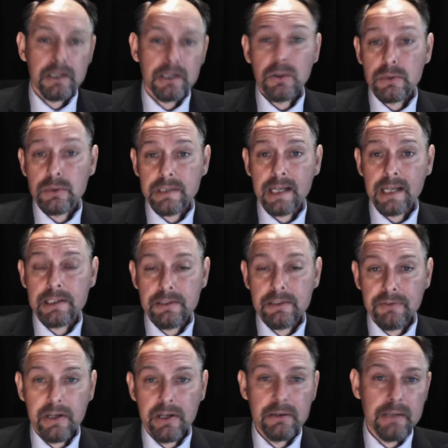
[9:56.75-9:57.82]
The court takes the
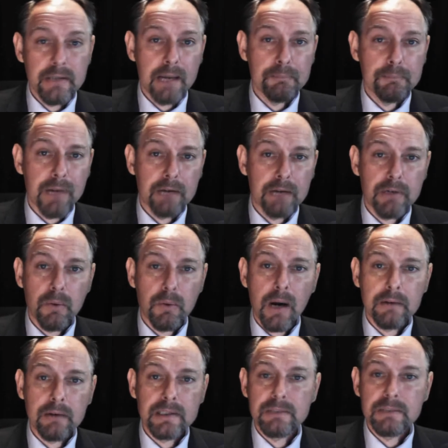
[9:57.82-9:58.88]
view that by
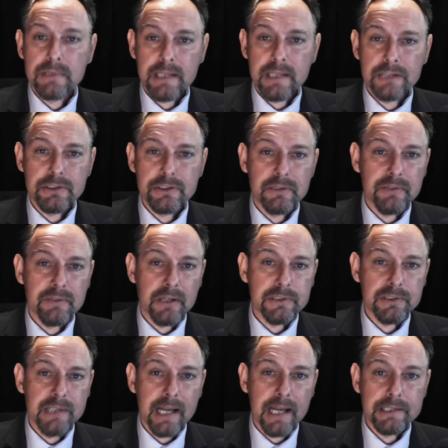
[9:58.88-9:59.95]
requiring the retention of
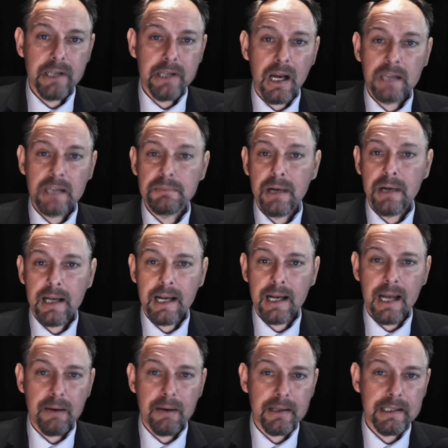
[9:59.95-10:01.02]
those data and by
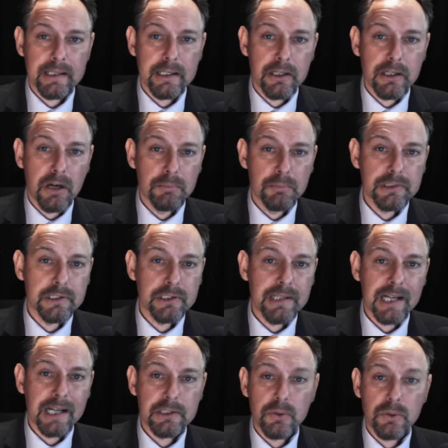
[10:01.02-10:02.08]
allowing the competent
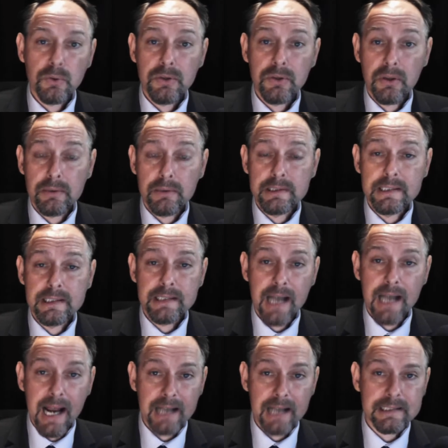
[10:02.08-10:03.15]
national authorities to
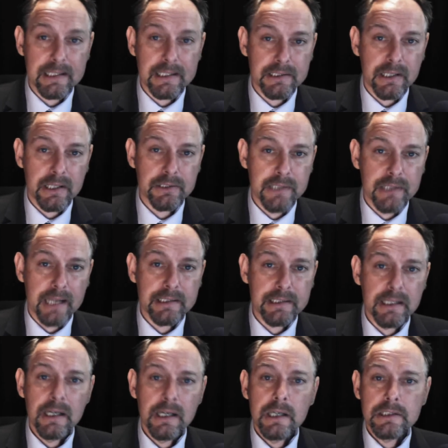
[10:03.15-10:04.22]
access those
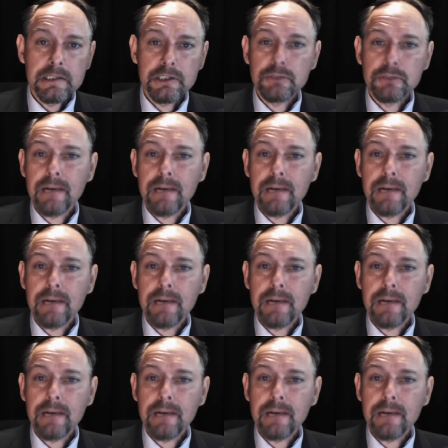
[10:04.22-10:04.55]
data, the